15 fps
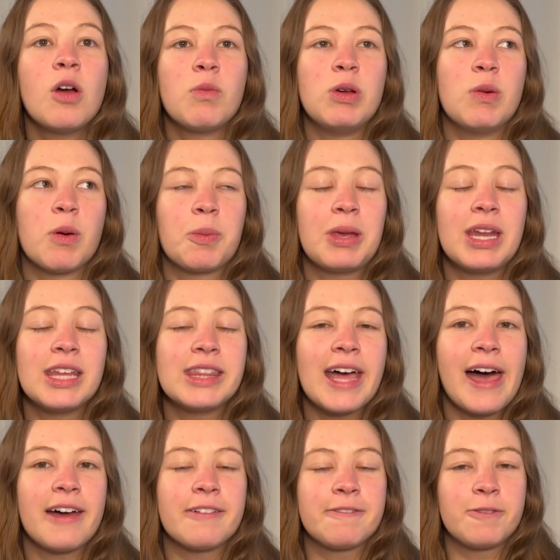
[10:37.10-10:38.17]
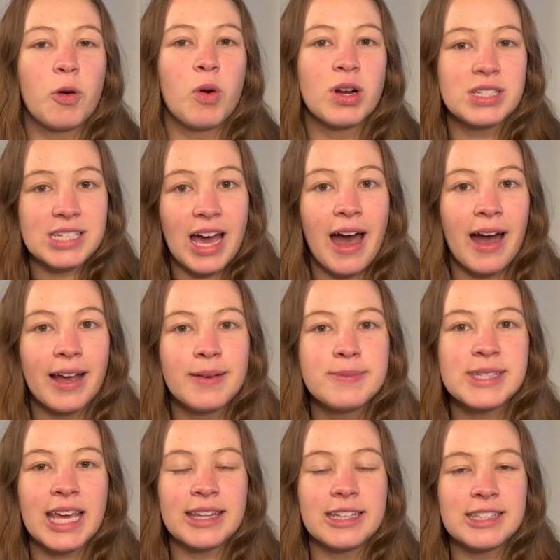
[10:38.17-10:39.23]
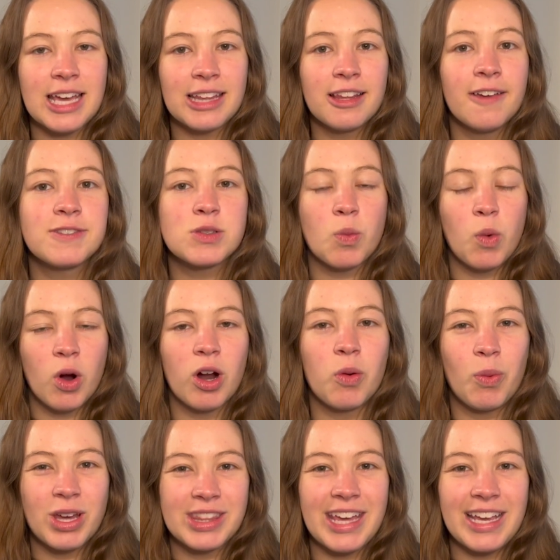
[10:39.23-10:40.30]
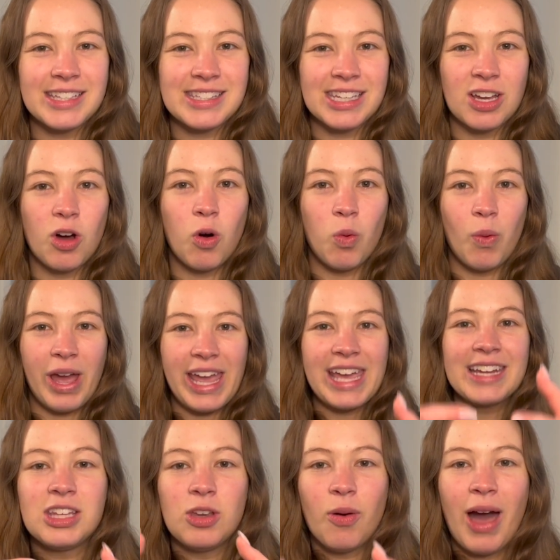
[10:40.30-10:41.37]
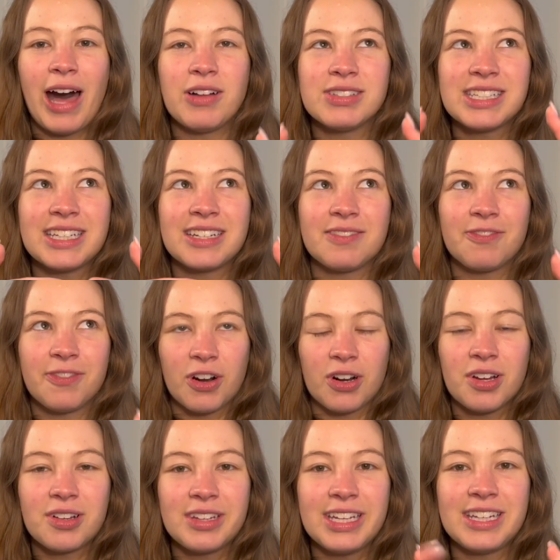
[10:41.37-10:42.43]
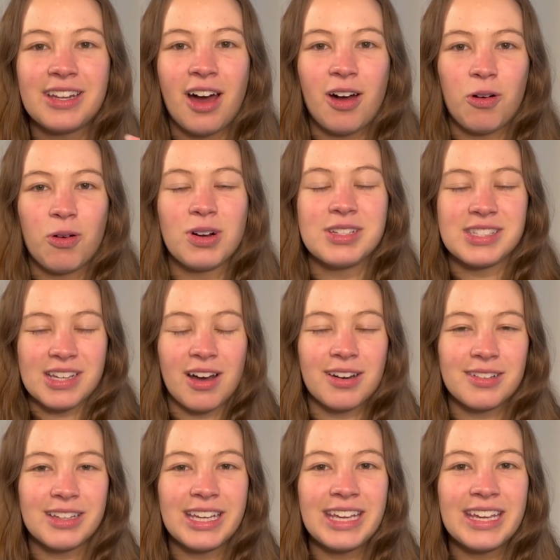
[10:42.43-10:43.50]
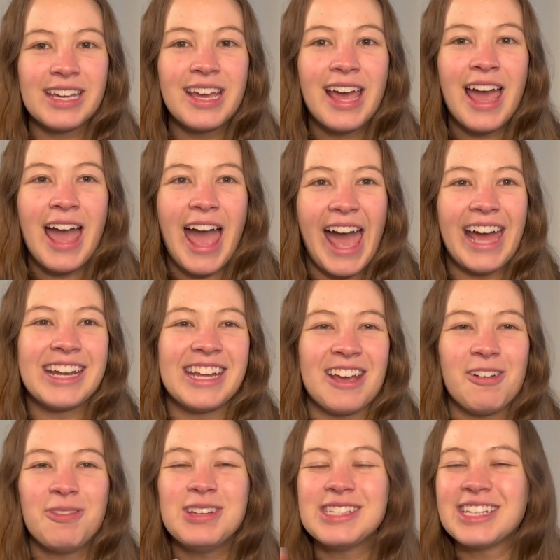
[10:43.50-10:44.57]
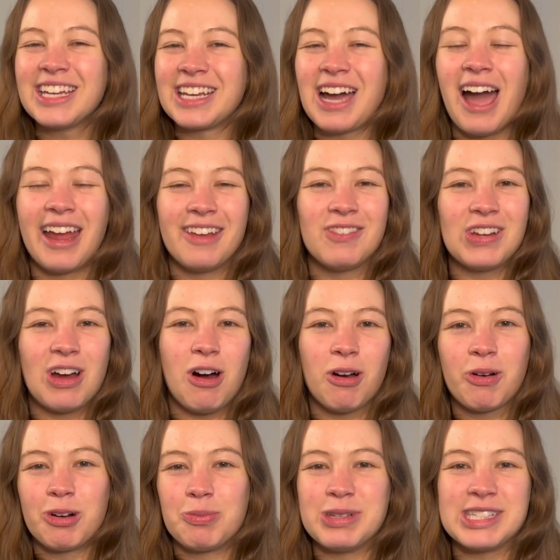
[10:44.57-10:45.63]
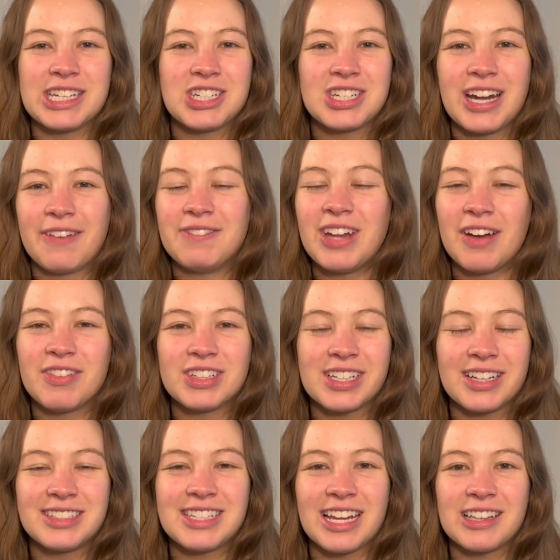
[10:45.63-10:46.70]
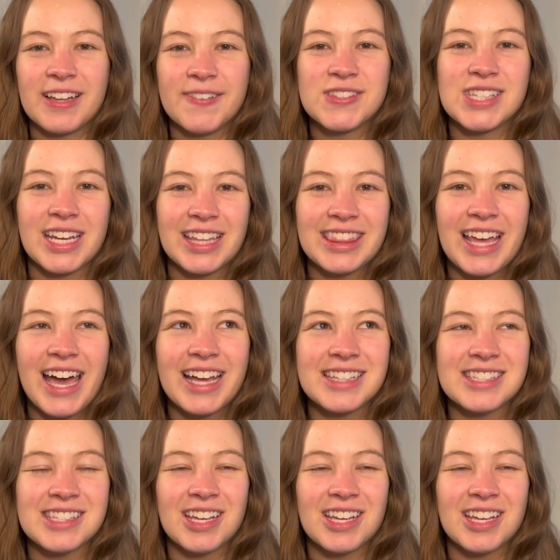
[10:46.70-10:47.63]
We repeated that 4 times, and the deadlifts were with a single weight. You held it vertically, not horizontally. And it was like kind of an awkward position. I've never done deadlifts like that.